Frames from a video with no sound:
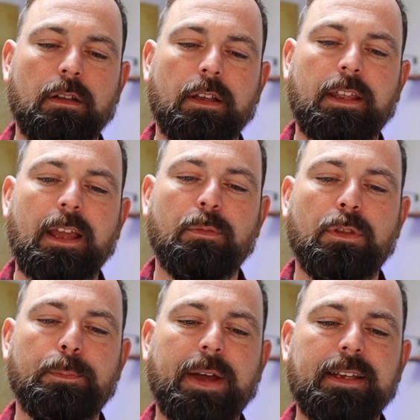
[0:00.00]
Again with
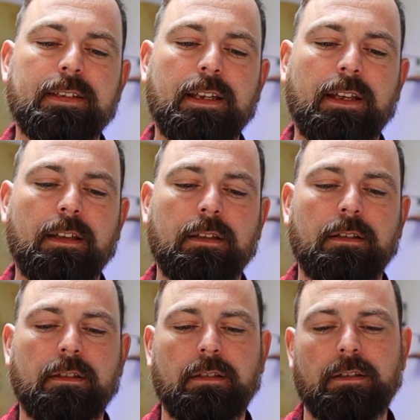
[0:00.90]
the base here,
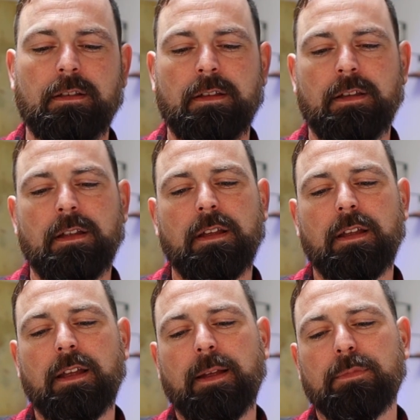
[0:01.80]

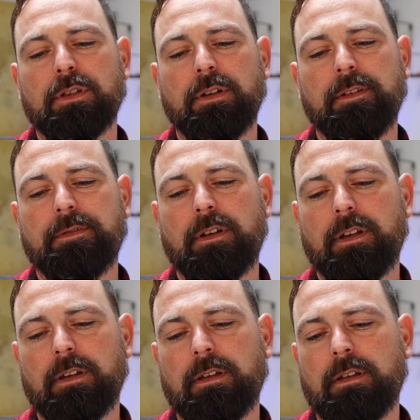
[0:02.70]
absolutely fine.
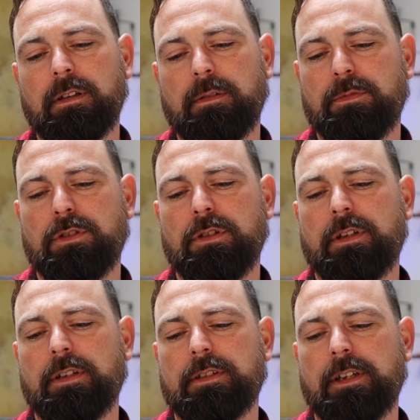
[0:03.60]
I'm just
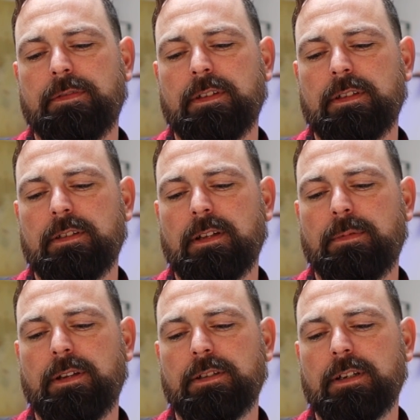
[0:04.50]
looking to see if this is
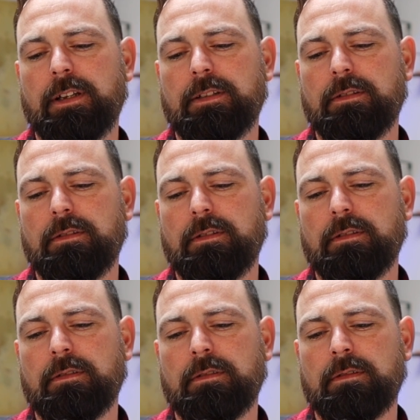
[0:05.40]
doubly insulated or
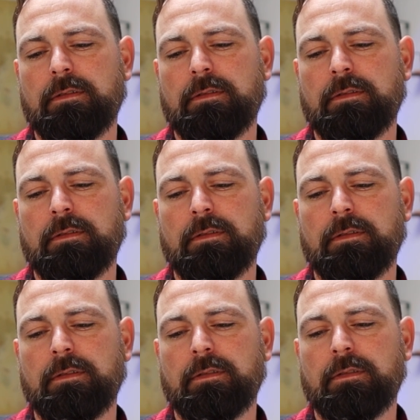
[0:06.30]

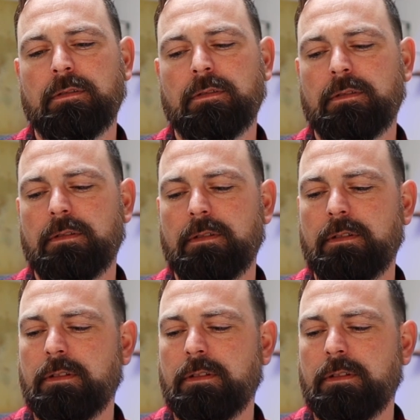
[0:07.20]
not.